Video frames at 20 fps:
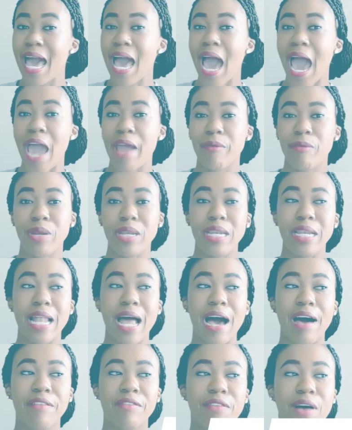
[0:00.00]
I really
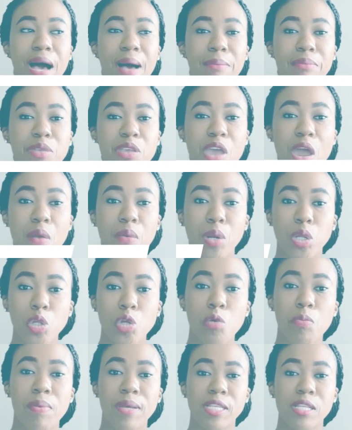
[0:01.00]
love hearing
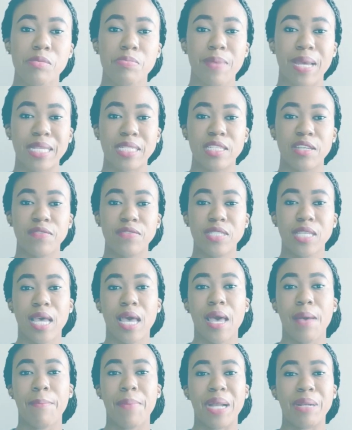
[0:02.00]
new perspectives,
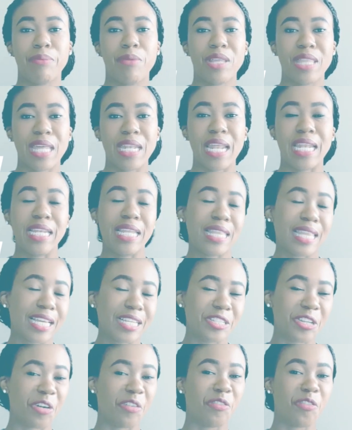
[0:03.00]
but more than anything,
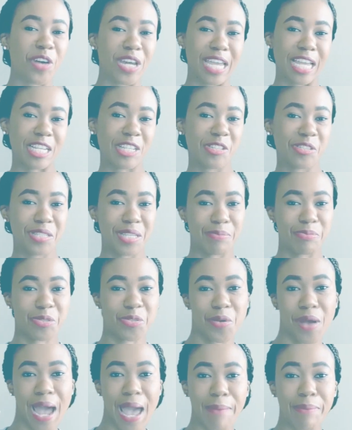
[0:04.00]
don't forget to
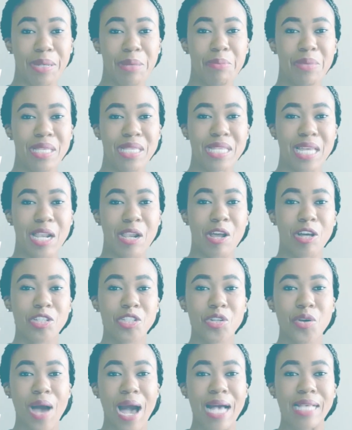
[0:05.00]
subscribe. It means a lot
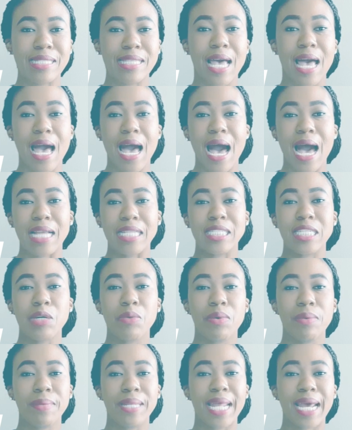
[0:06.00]
to us. Until
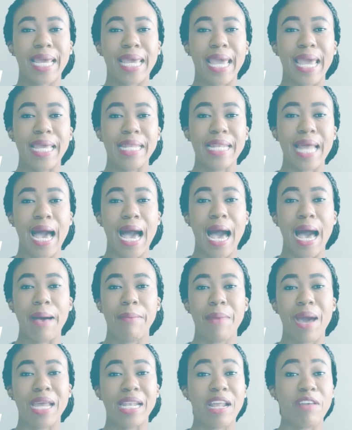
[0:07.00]
we meet again,
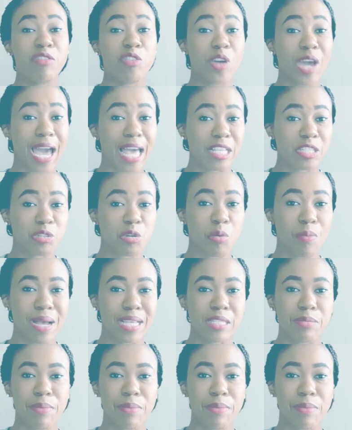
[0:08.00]
I love you guys so much.